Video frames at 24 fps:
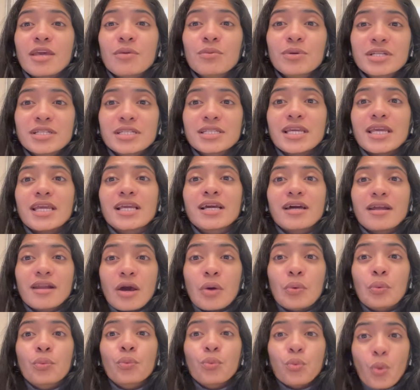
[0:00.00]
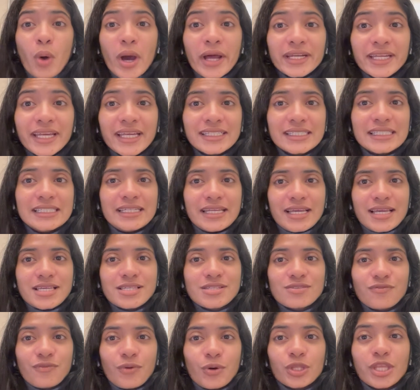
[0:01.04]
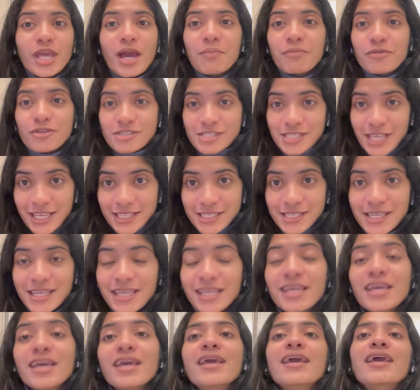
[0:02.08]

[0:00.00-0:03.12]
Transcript: would take around 180 days for their processing